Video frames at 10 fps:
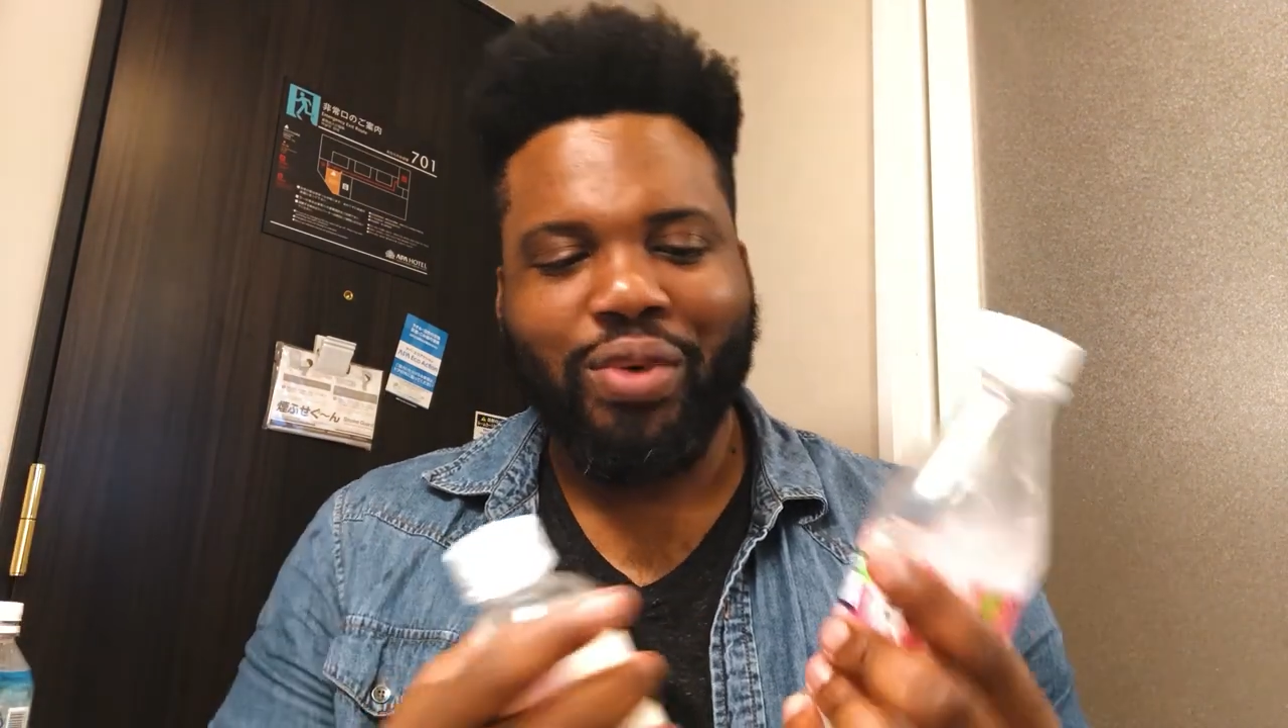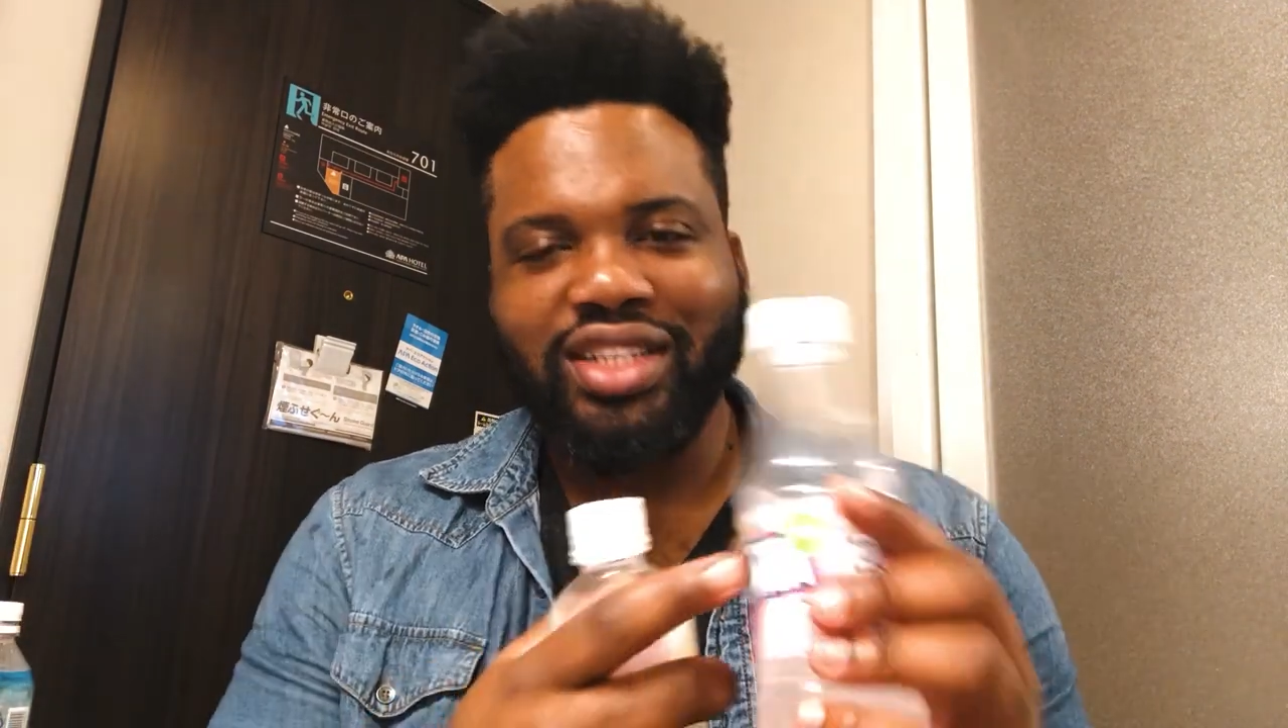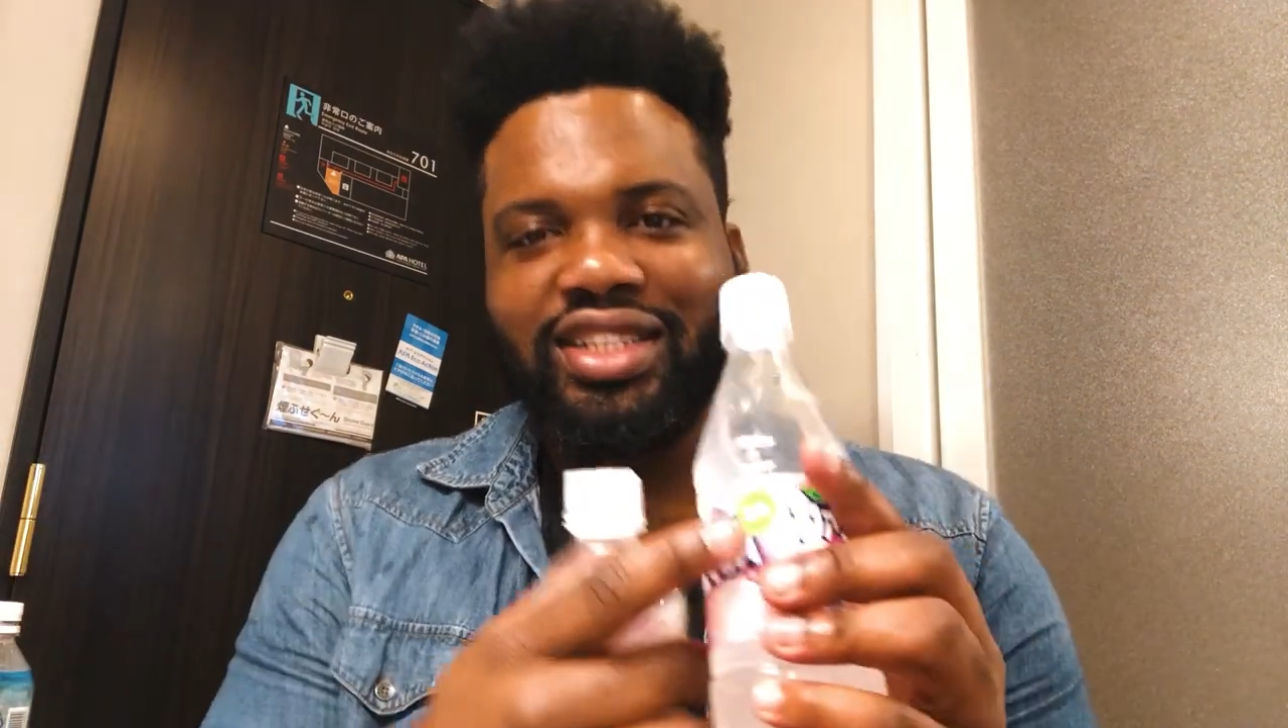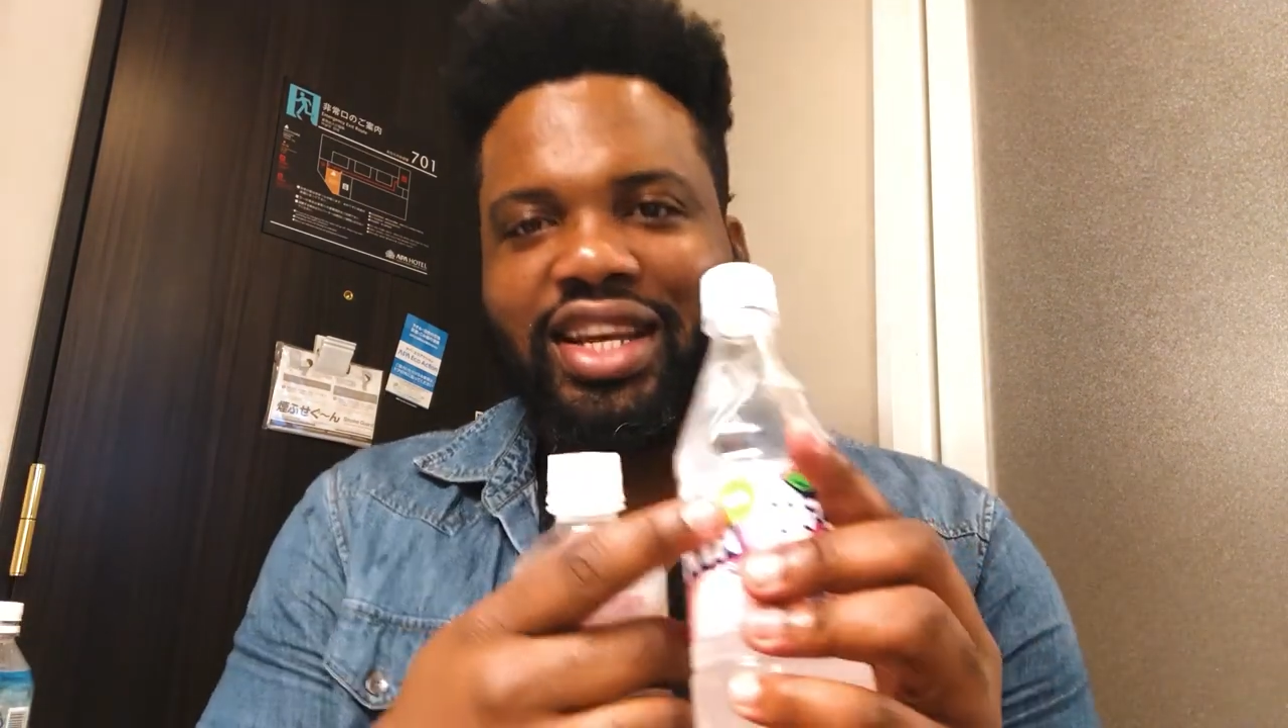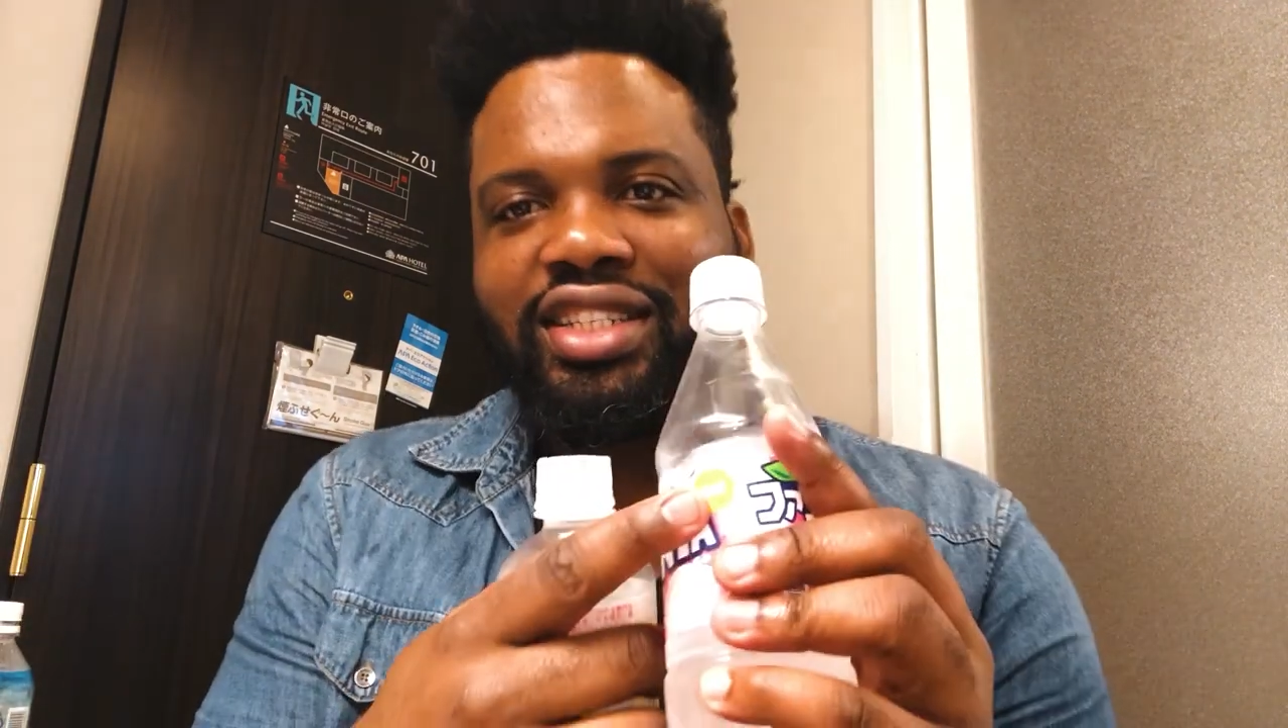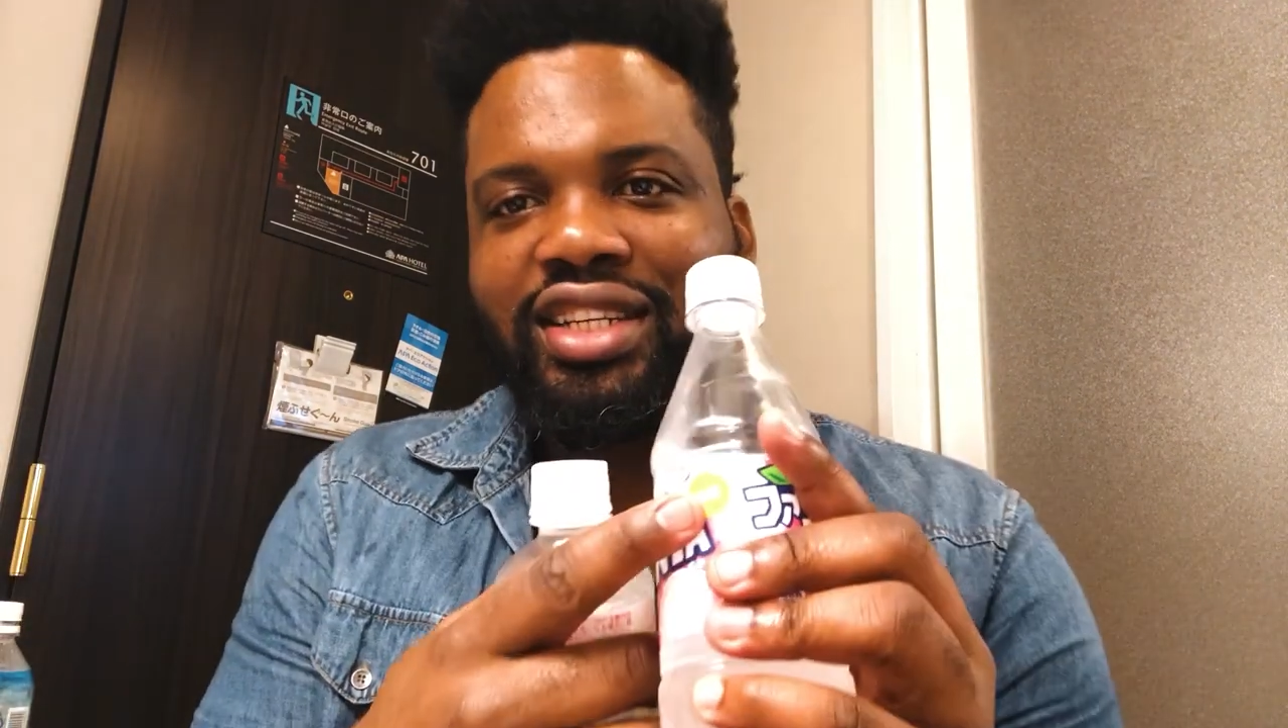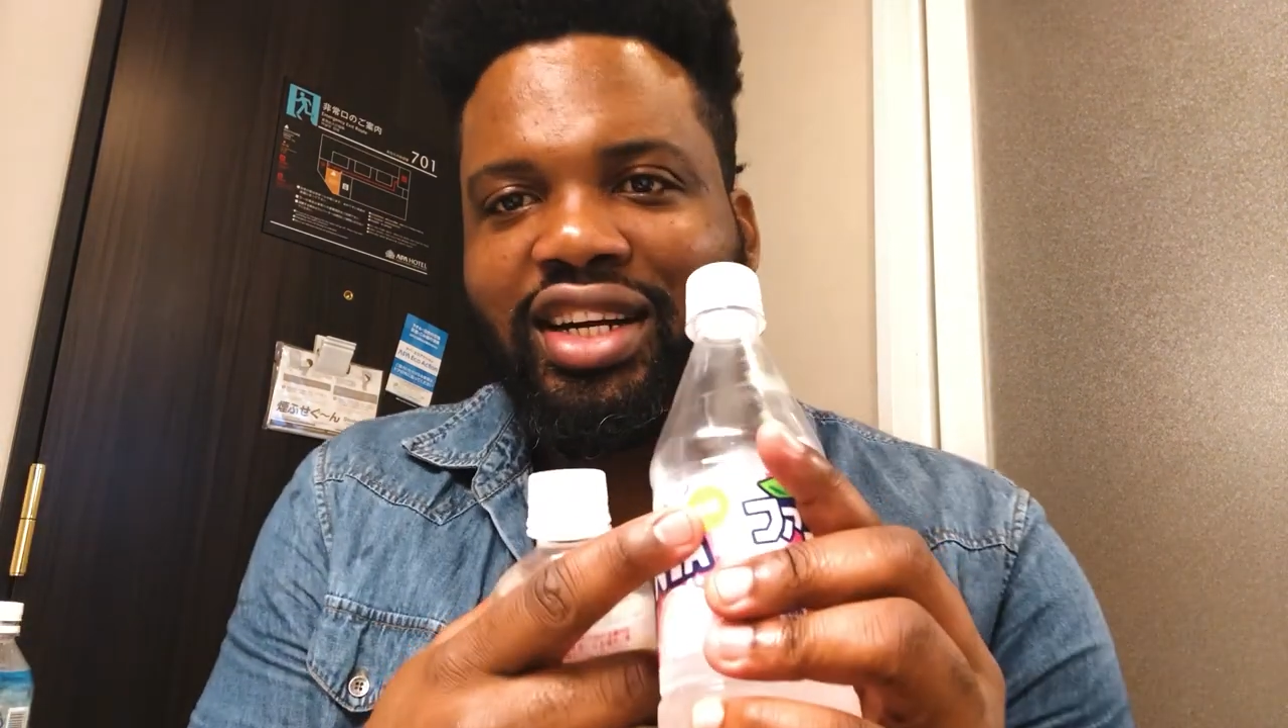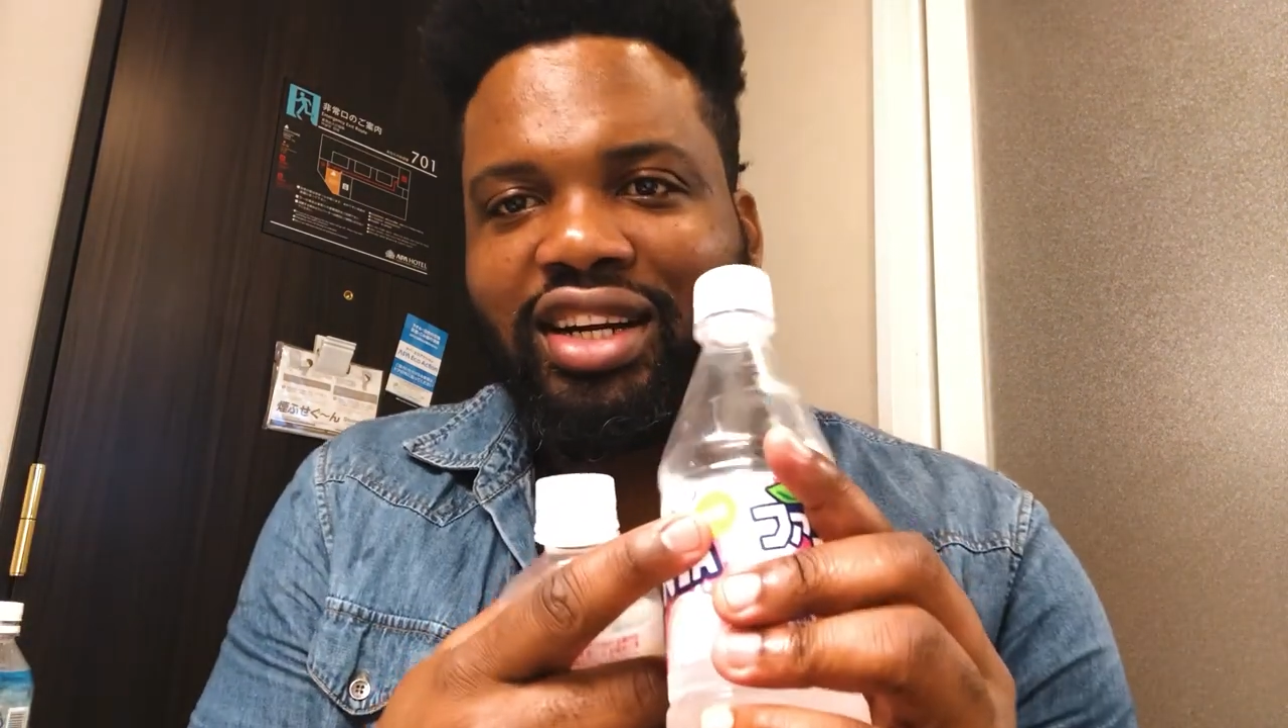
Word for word: what it says